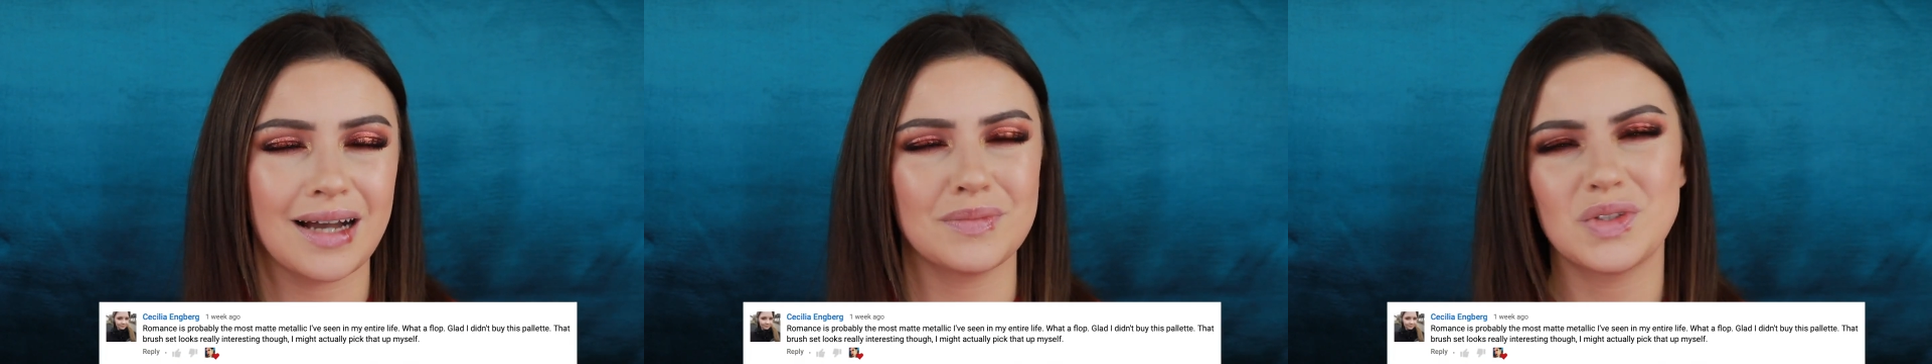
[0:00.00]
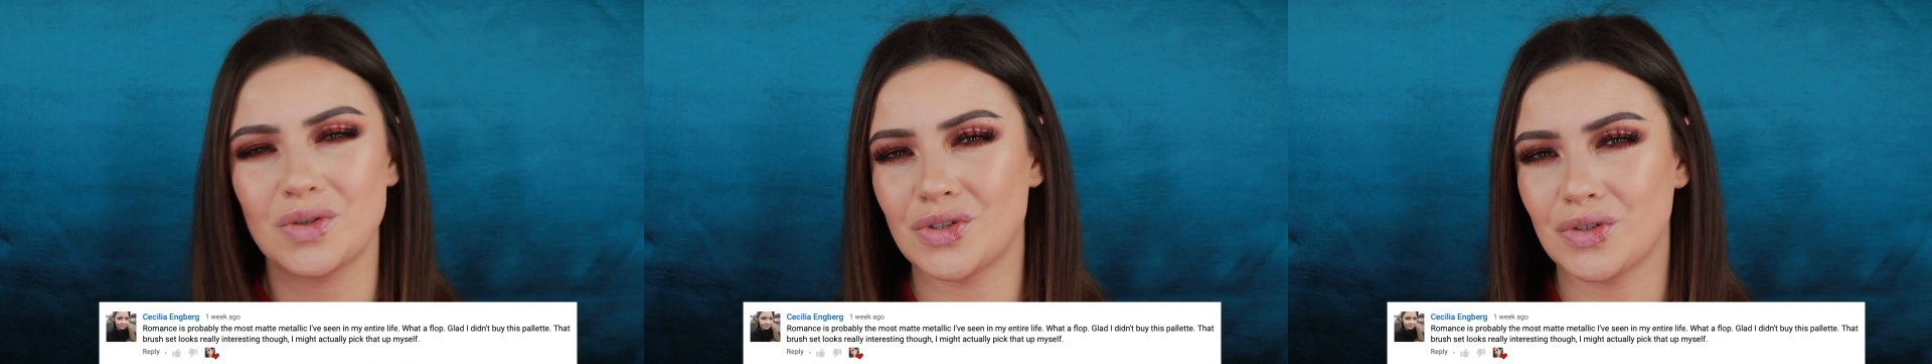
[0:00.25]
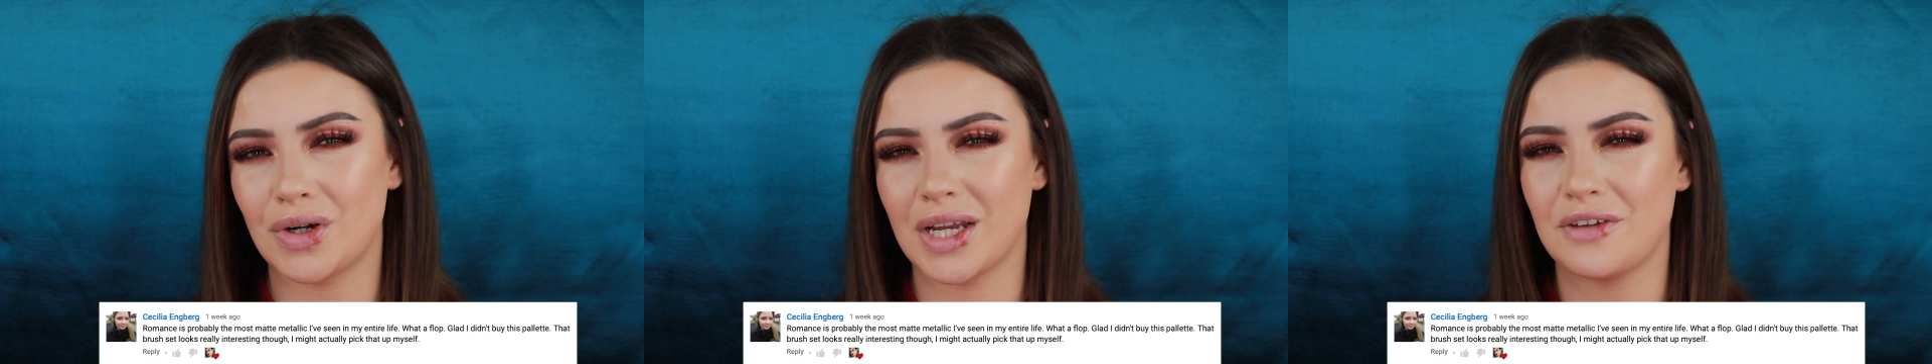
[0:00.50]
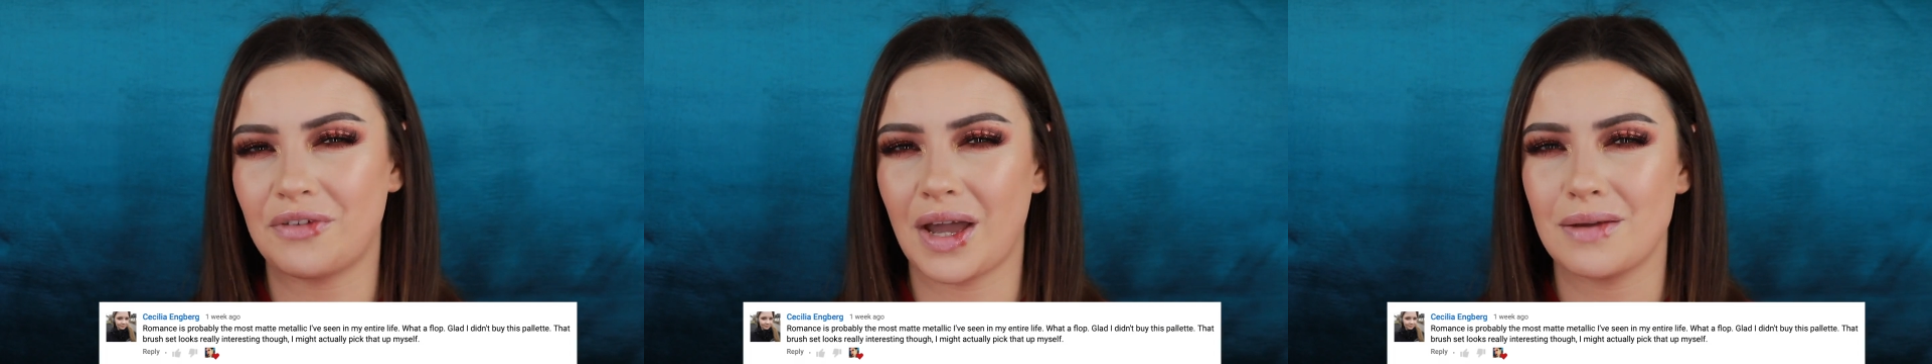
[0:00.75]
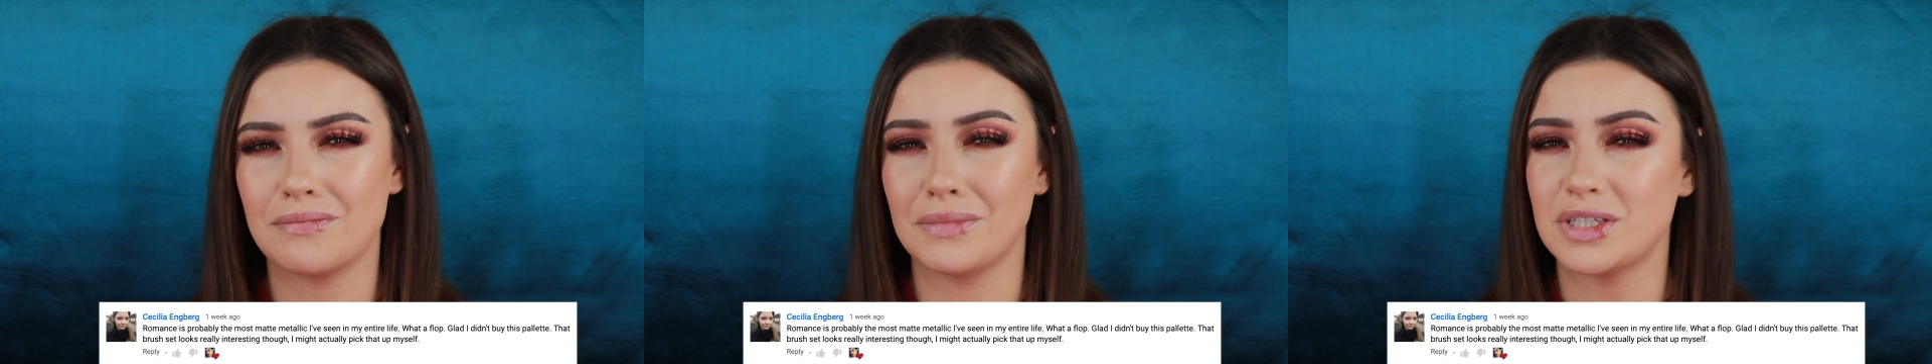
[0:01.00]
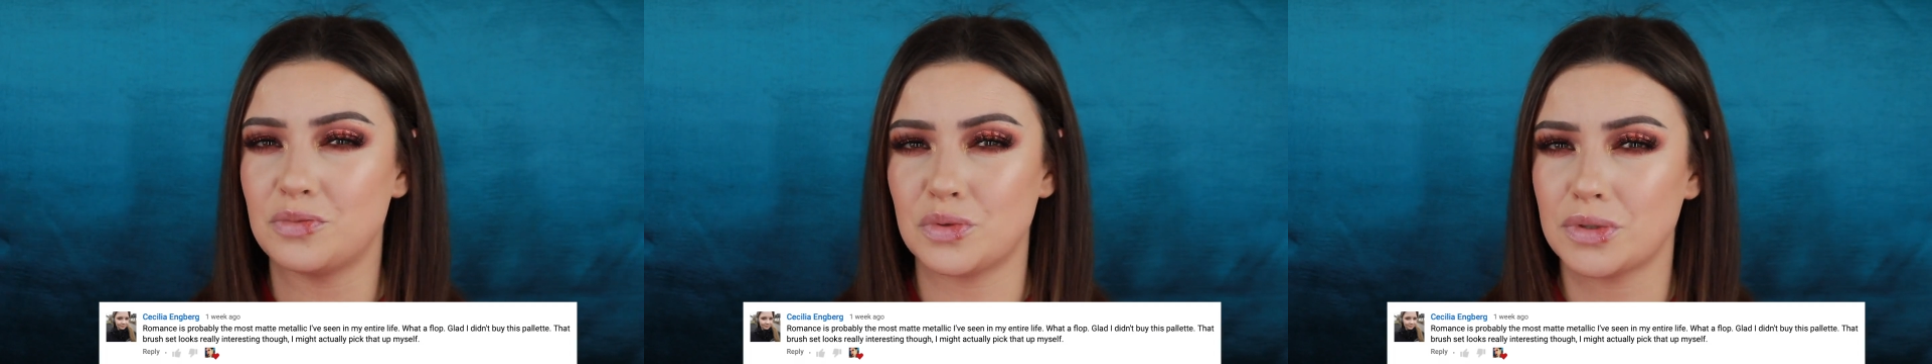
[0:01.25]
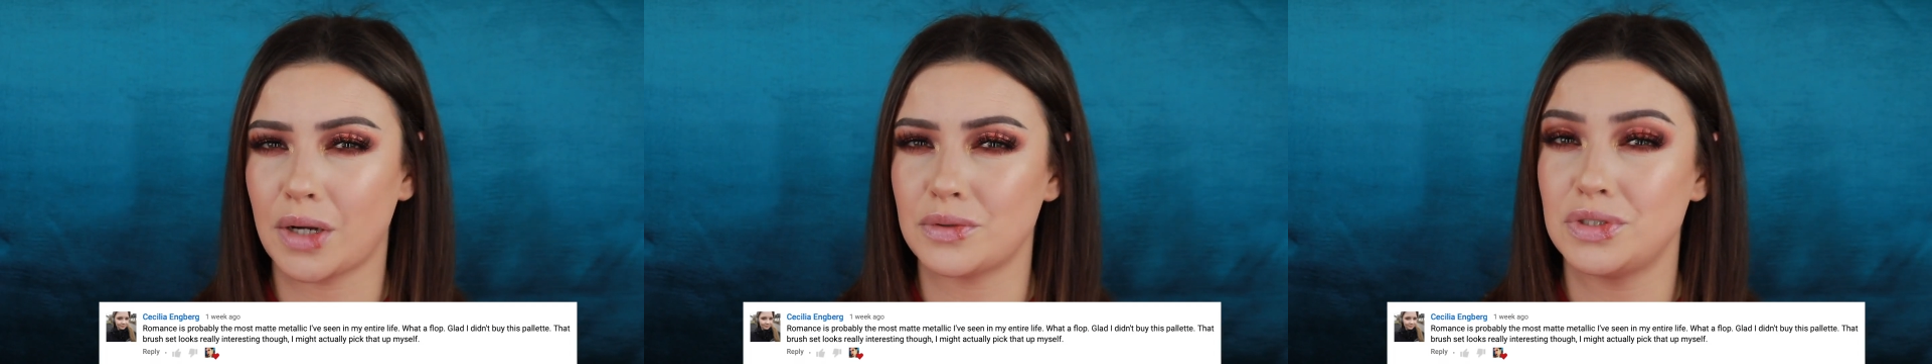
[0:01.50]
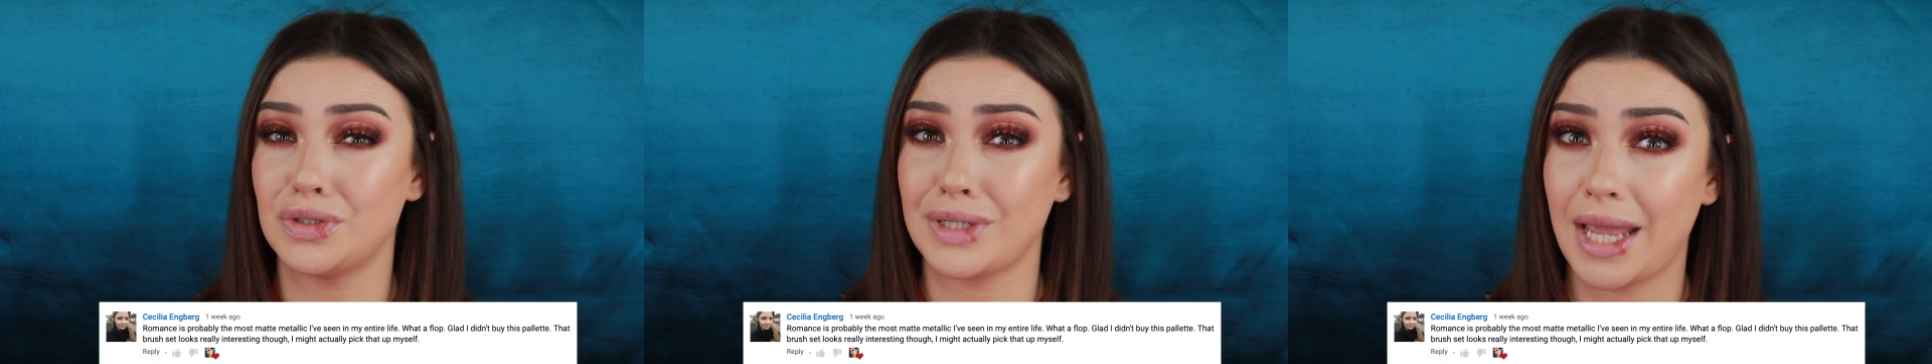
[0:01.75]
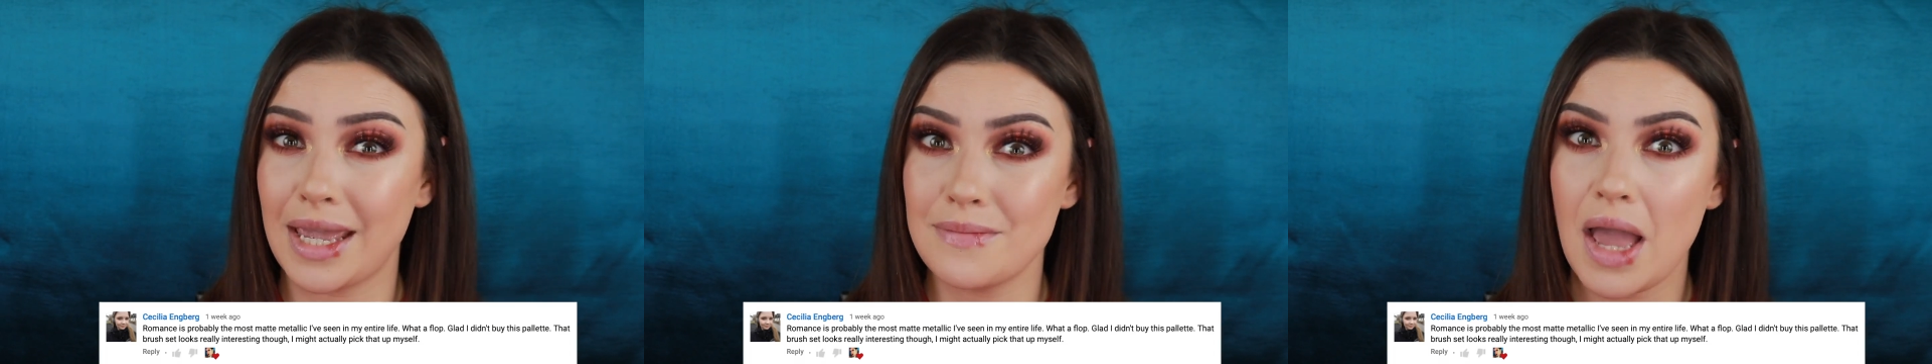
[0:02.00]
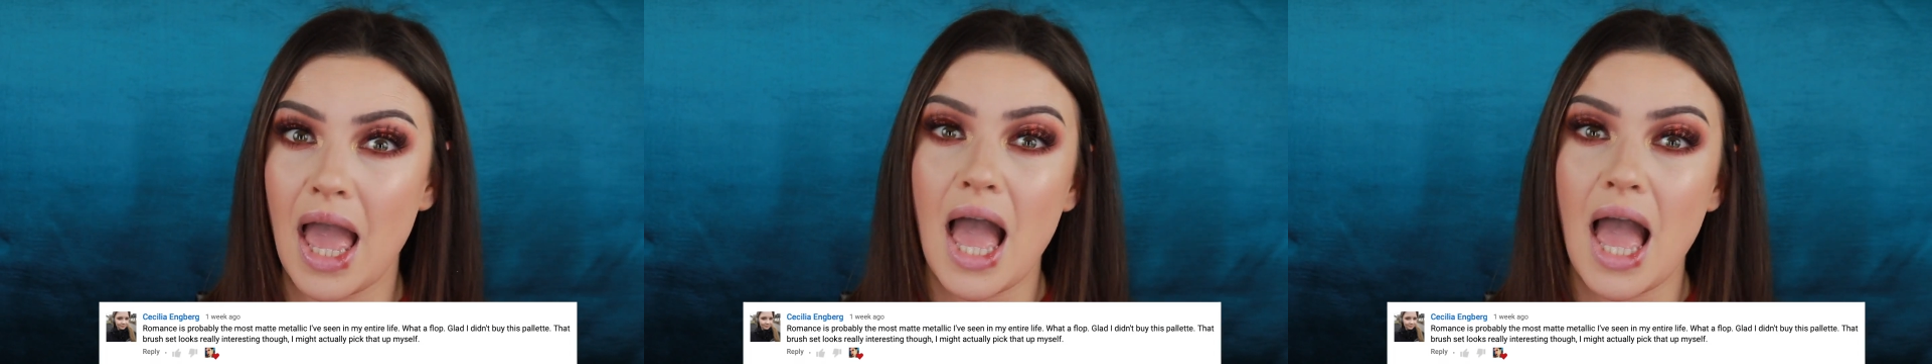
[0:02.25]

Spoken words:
I'm so sorry if I mispronounced your name.